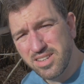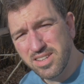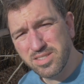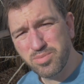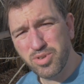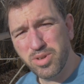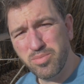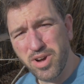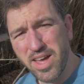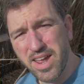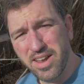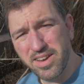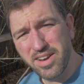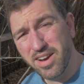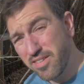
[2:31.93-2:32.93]
It's pretty bright
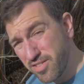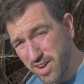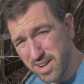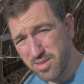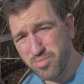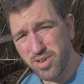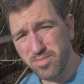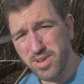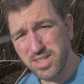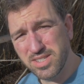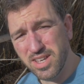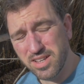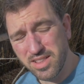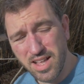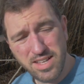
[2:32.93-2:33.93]
out here. I forgot to bring my
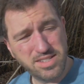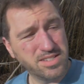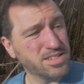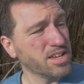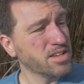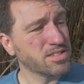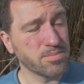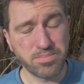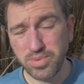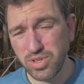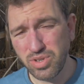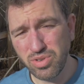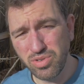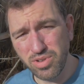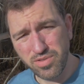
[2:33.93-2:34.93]
sunglasses. It's a
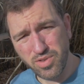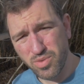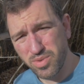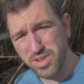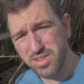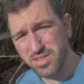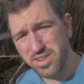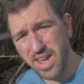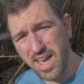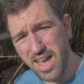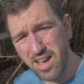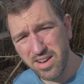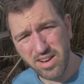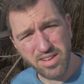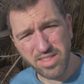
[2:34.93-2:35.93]
beautiful winter day
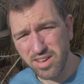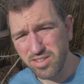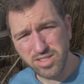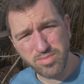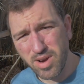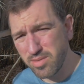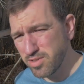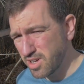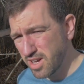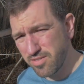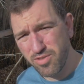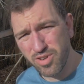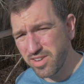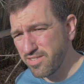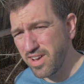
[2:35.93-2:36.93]
out here, though. It's probably like
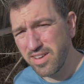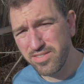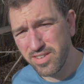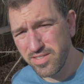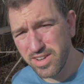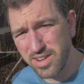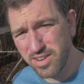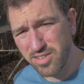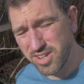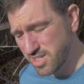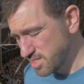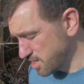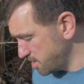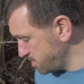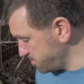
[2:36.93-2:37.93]
45, 50
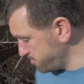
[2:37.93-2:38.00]
degrees.